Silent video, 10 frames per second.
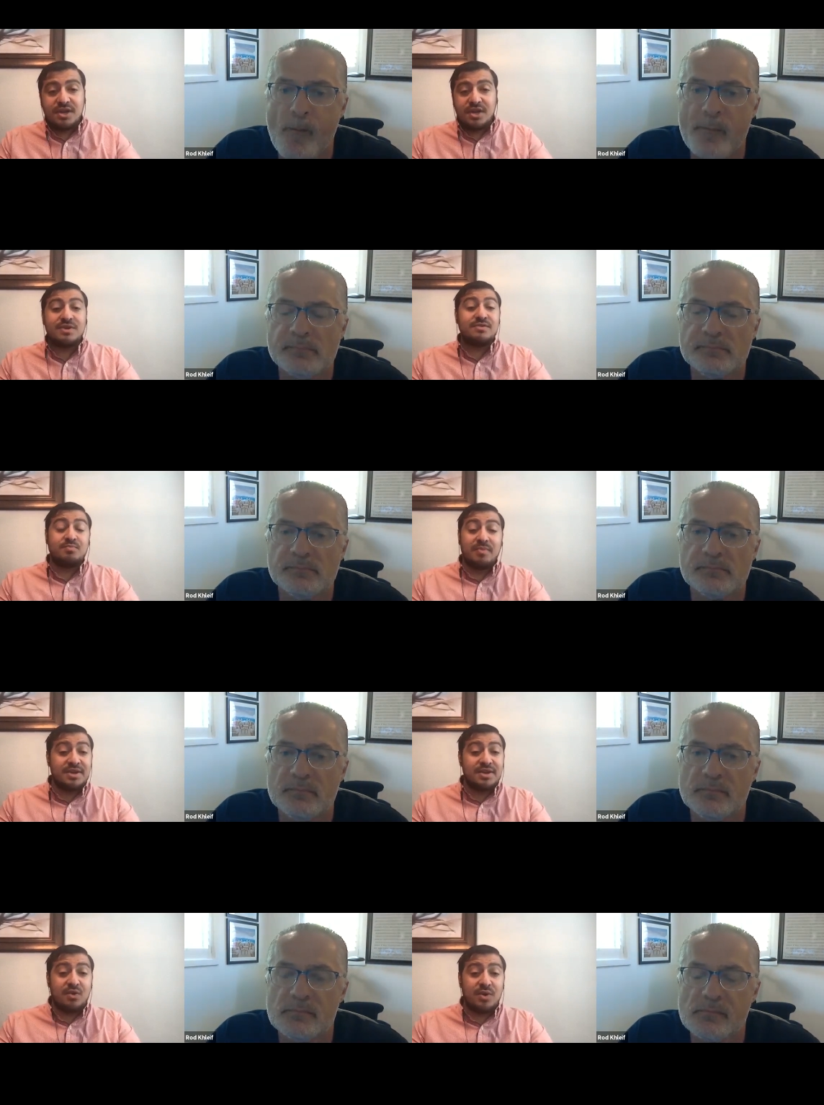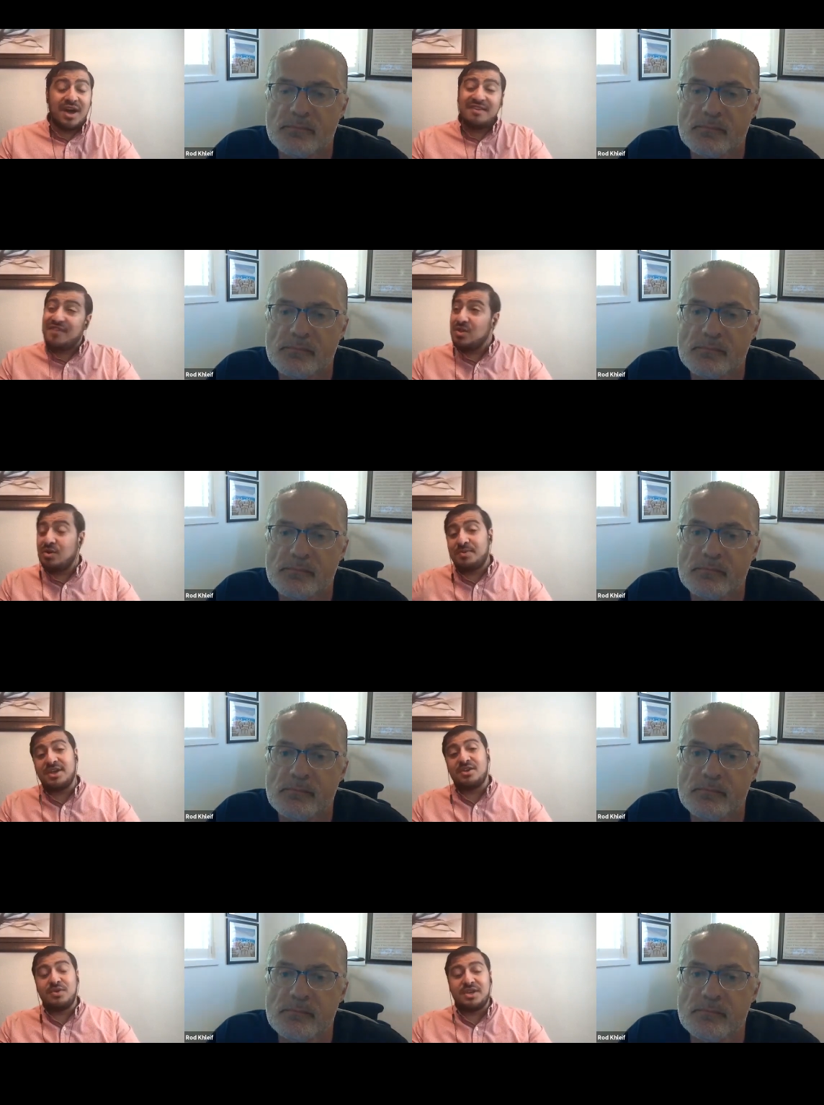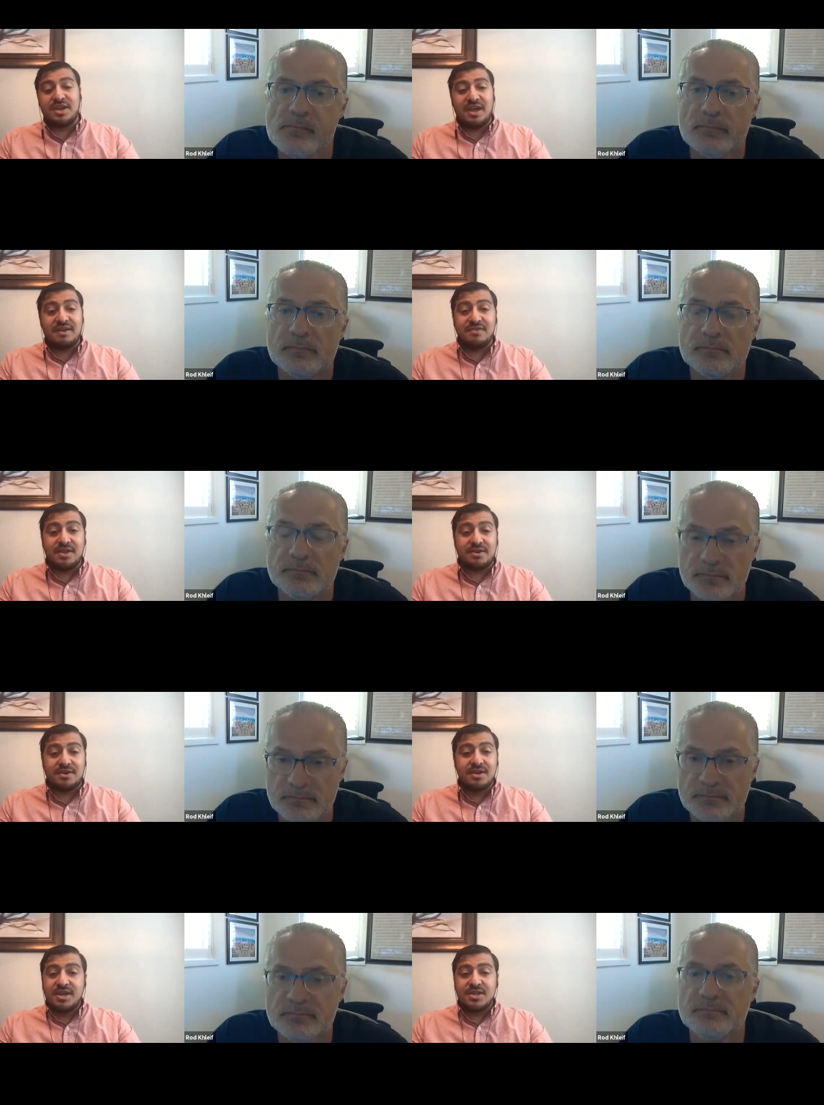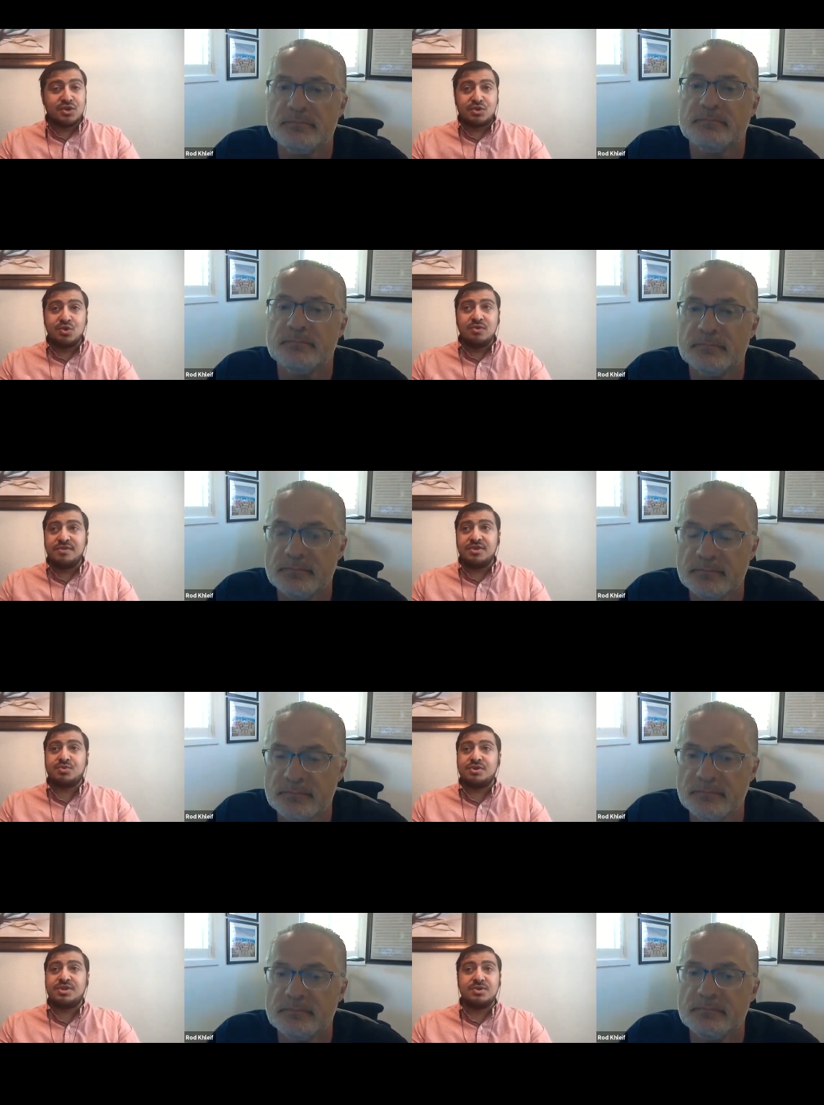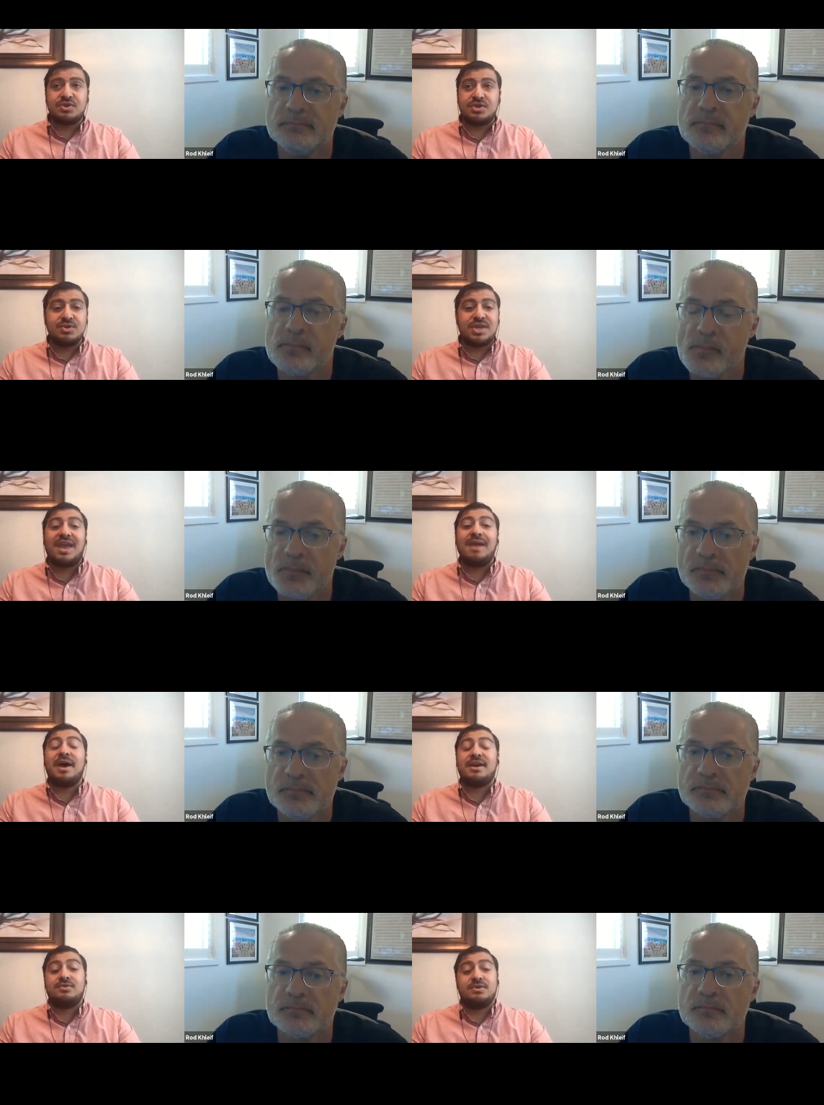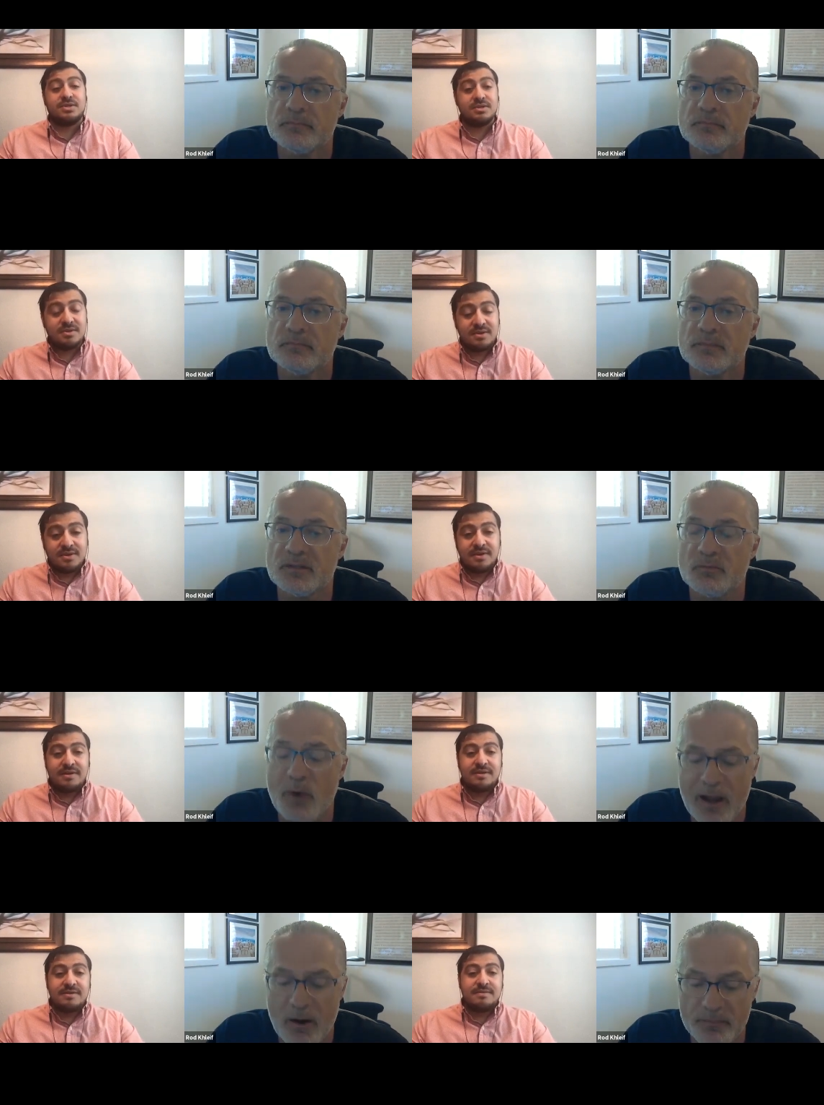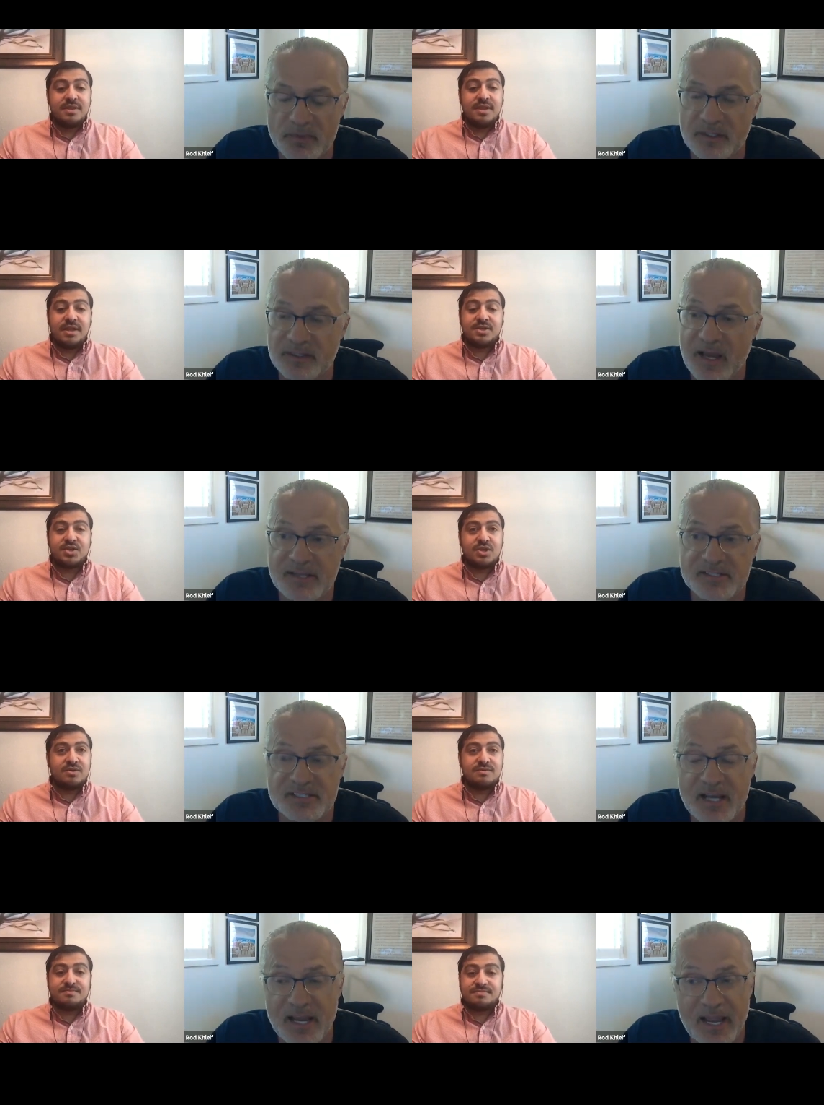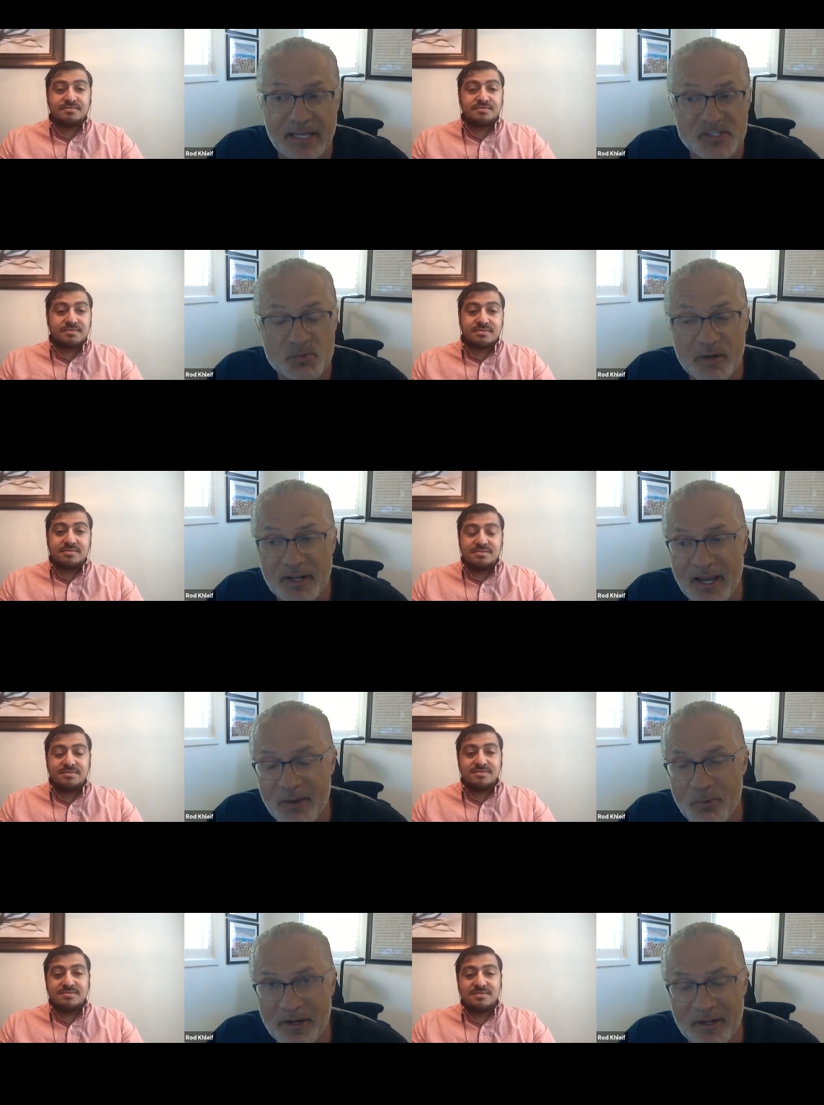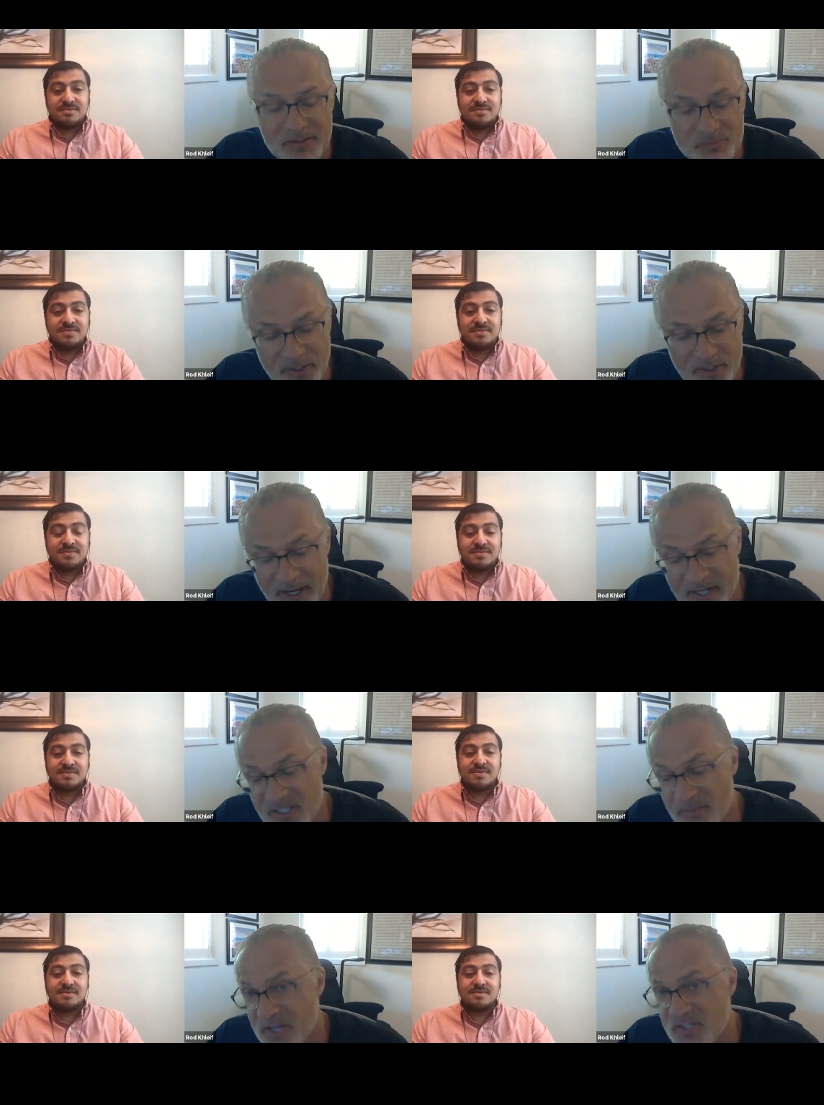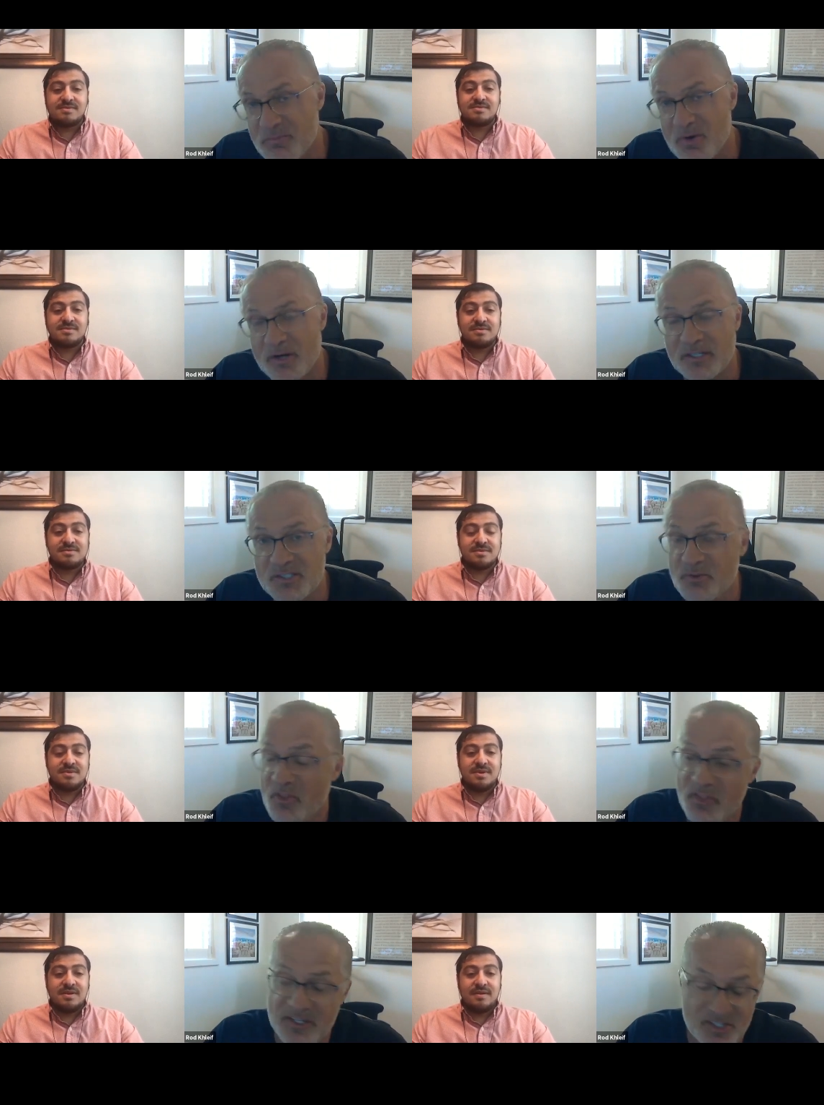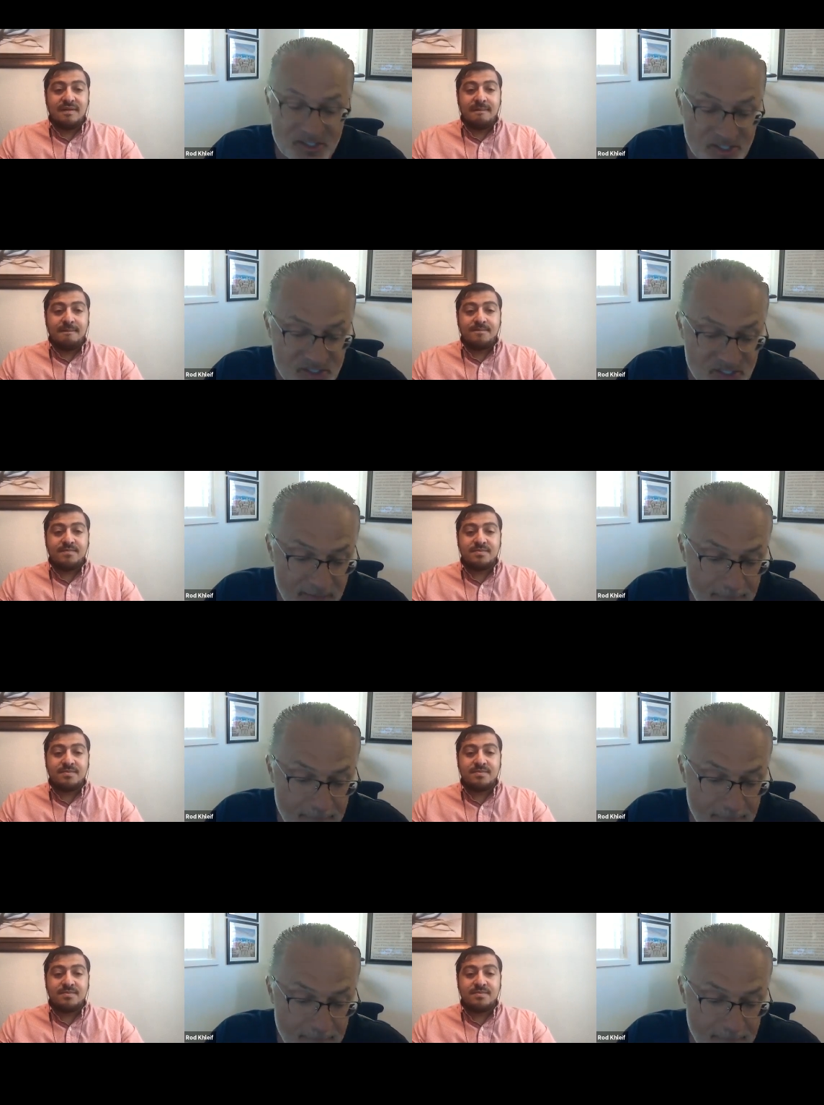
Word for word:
Speaker 1: we might not win, I follow up again a week and a half later. And so two of these three deals are deals that came back to us.
Speaker 2: Wow. Guys, I, I just want to I want to put an exclamation mark on two of the things he just said.